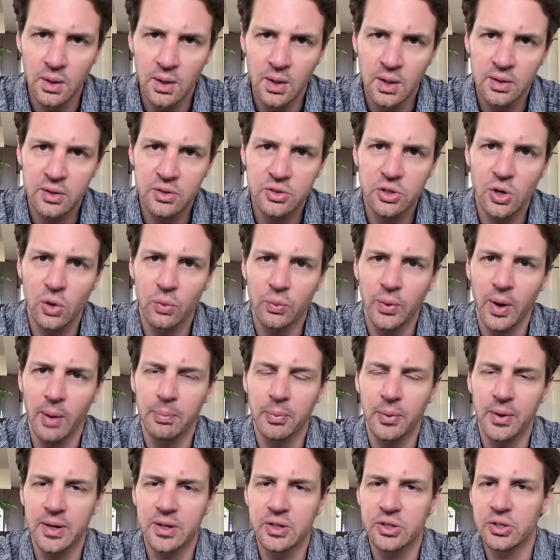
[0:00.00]
rep
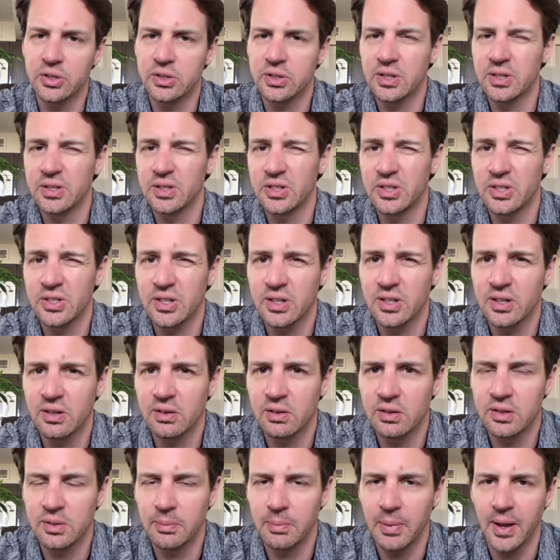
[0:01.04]
ranges, because it's just going to
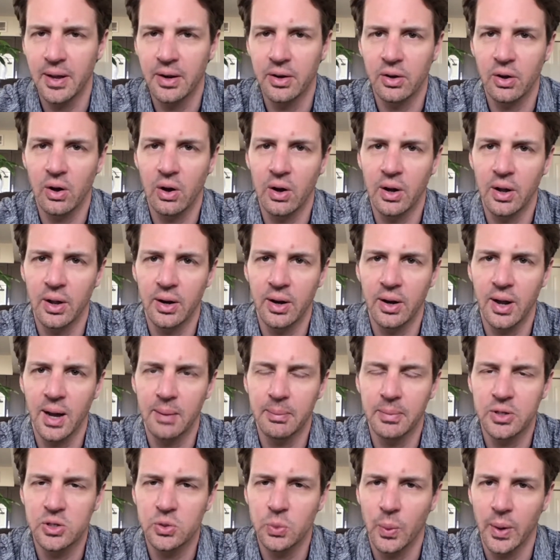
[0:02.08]
depend on how
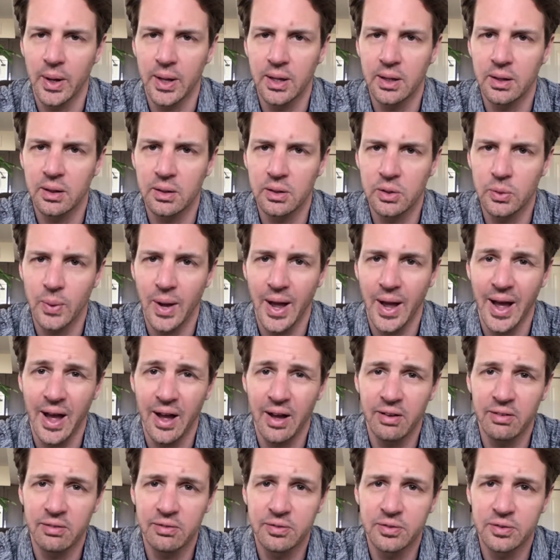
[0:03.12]
much weight you
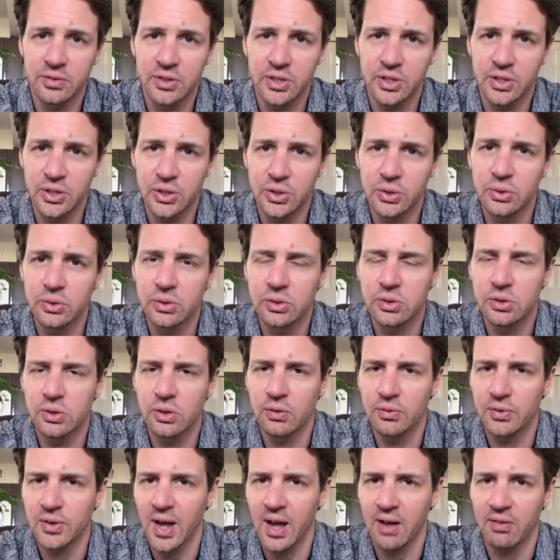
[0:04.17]
have to use. So if
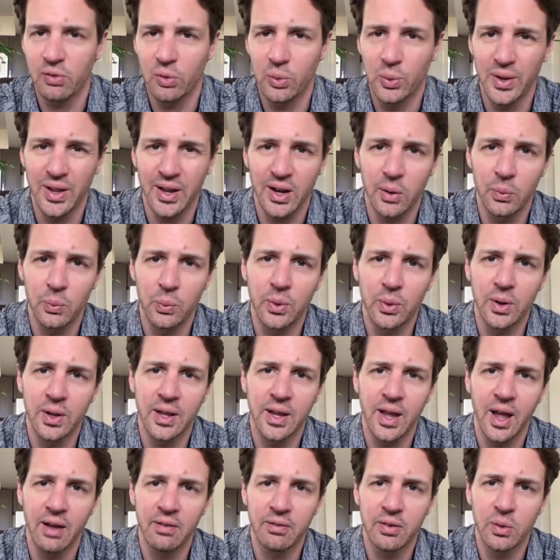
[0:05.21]
you have a really
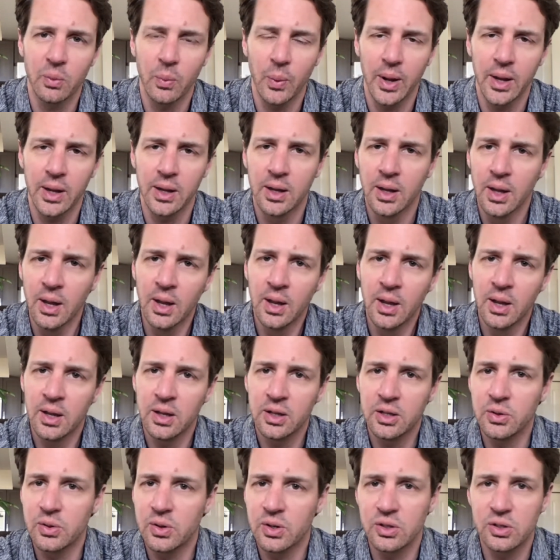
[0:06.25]
heavy weight,
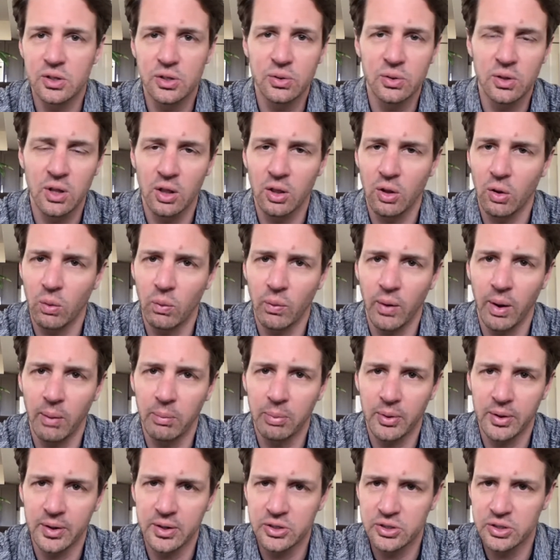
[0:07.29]
you can do the low rep
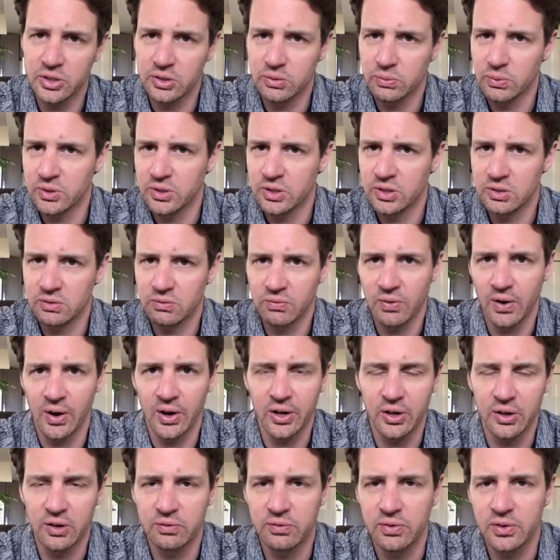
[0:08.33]
ranges, which is very
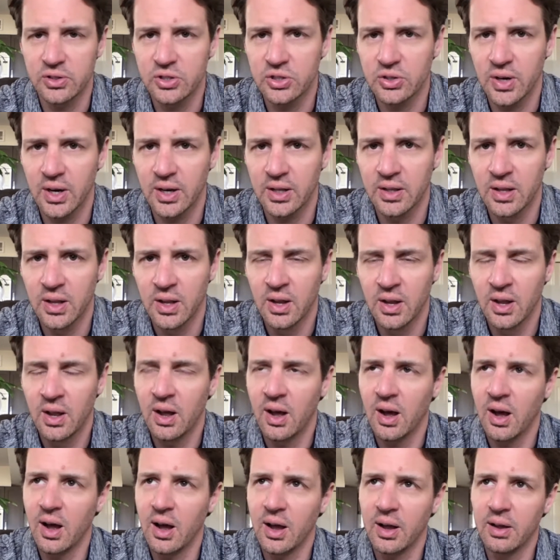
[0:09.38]
good for strength.
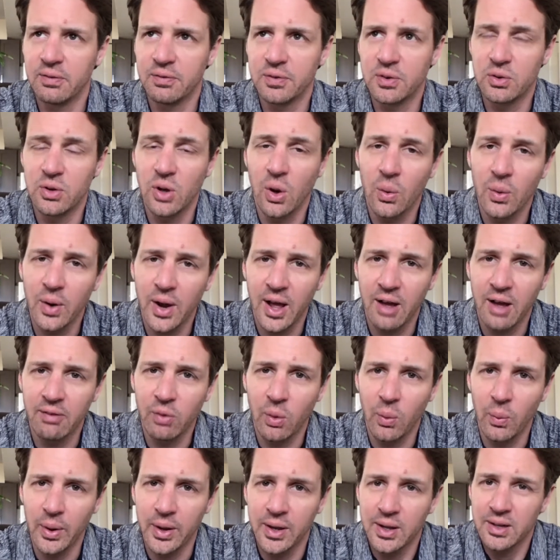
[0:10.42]
If you don't have a
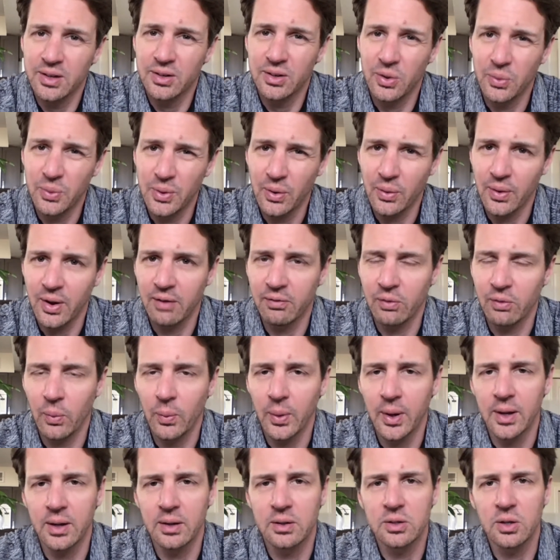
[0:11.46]
weight, we don't have a
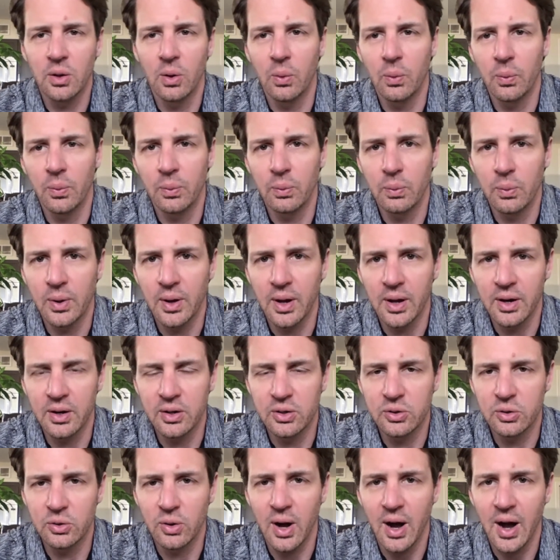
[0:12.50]
weight, so we got to
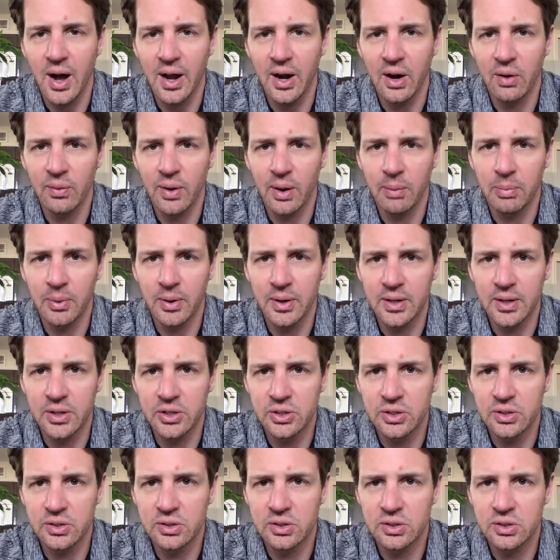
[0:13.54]
do higher rep
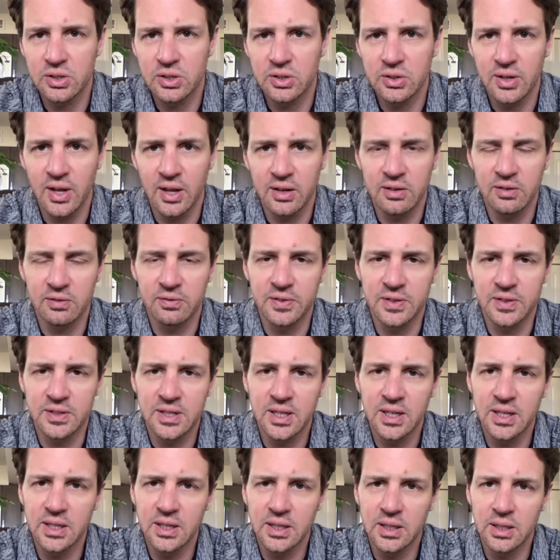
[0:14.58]
ranges to get to
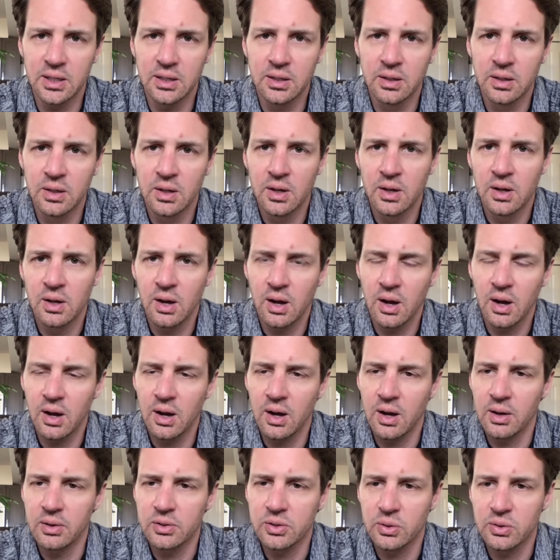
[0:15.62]
fatigue.
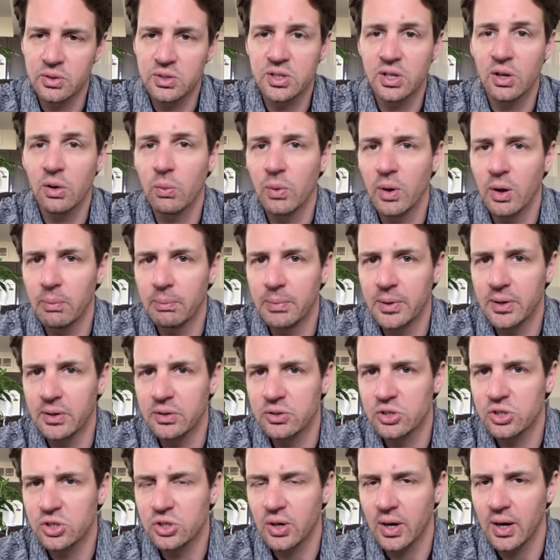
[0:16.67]
So it still will build
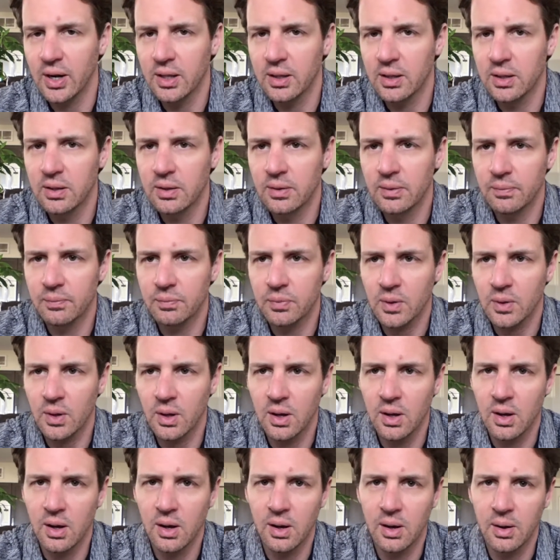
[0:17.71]
strength
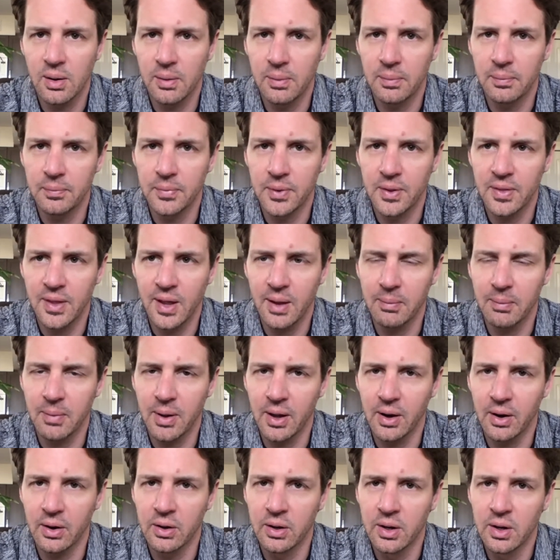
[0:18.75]
in that
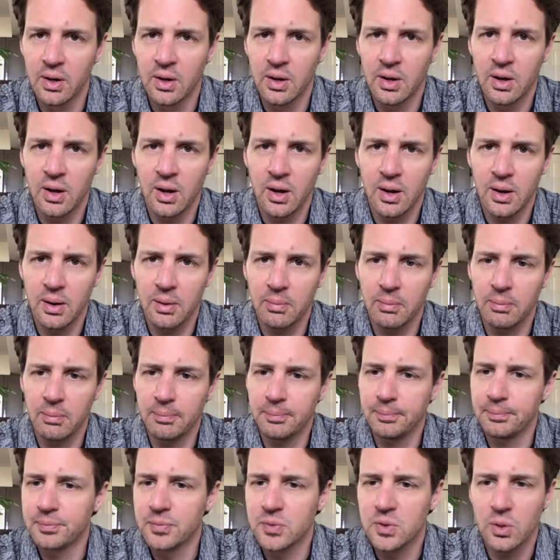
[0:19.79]
manner.
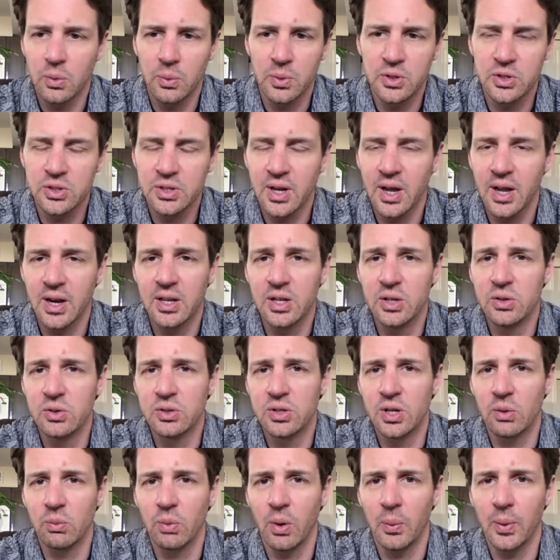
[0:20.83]
So we're just kind of
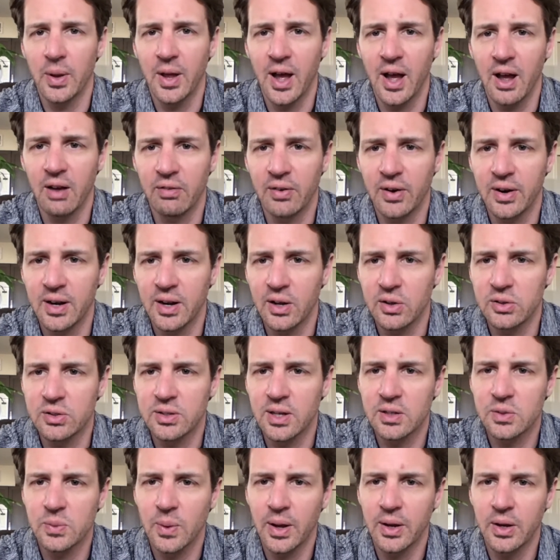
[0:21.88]
using what we have right now. So
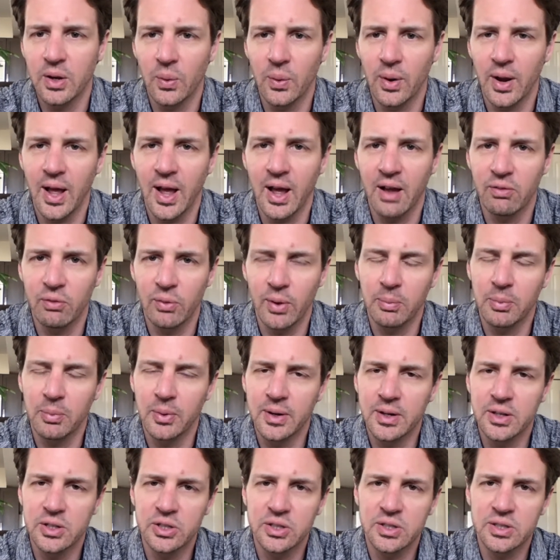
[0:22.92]
that's why I don't have rep
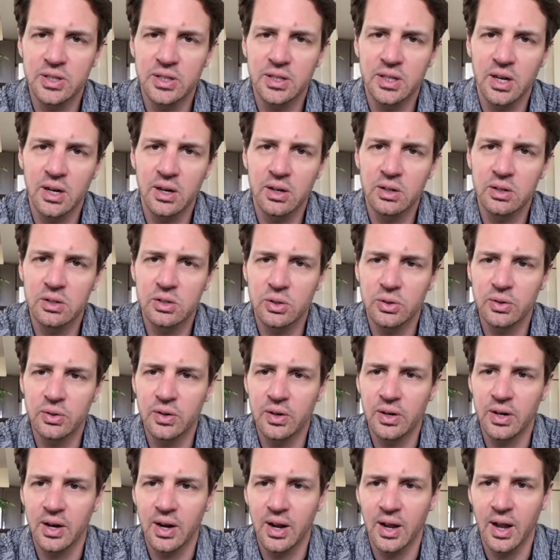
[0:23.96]
ranges in there. So you're
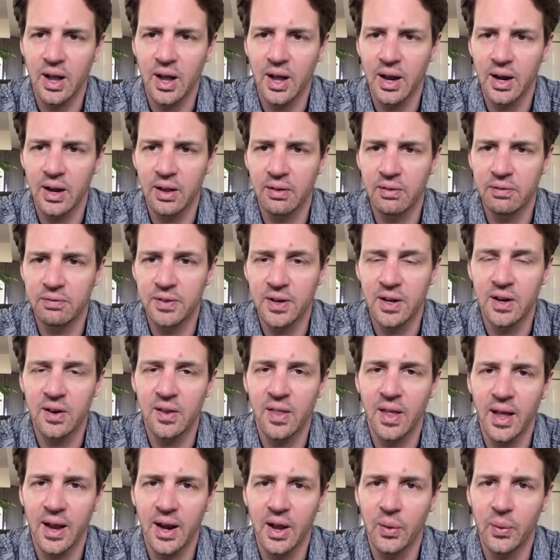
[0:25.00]
going to kind of figure
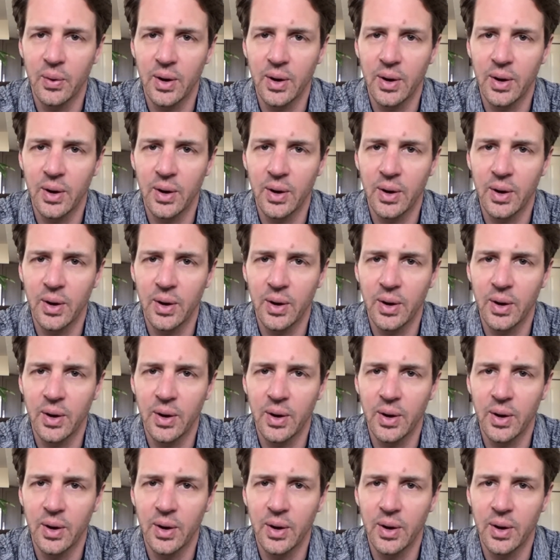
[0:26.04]
that out